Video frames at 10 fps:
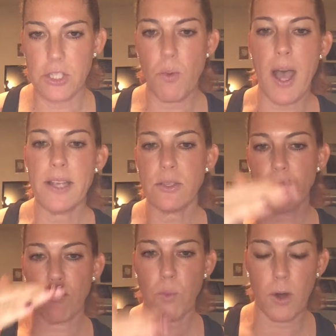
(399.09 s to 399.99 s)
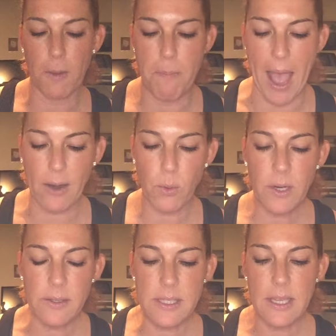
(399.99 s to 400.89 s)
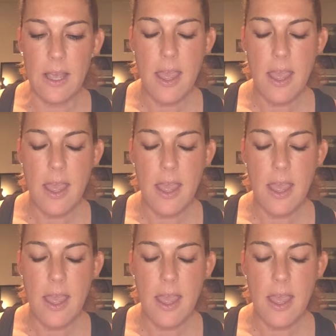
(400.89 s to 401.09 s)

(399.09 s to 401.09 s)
So I sort of work backwards